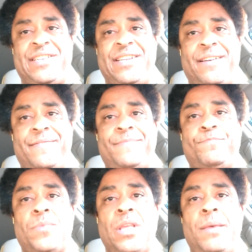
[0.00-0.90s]
stuff.
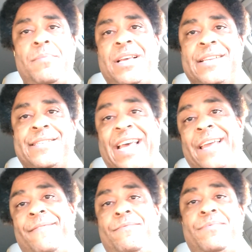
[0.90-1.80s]
Because
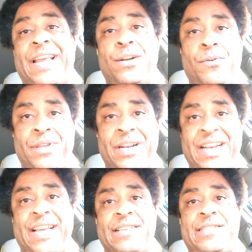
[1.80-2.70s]
they know their
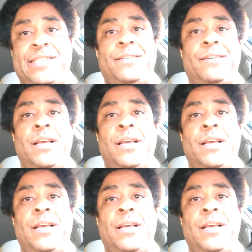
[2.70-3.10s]
list.